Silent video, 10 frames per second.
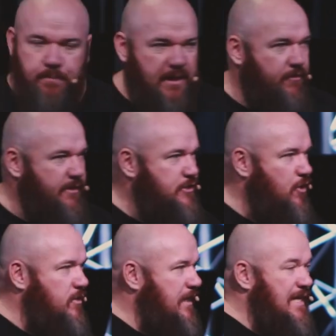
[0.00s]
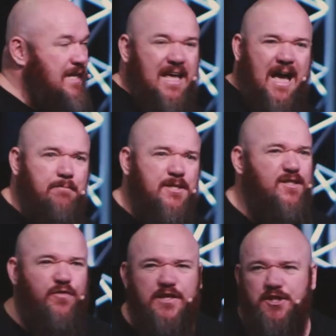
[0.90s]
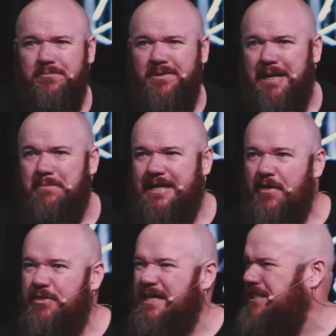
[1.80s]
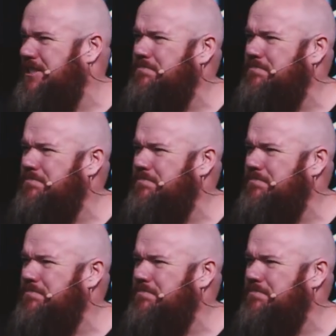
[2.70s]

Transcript: Peter and John, hey, I'm just a fisherman, I'm a nothing, I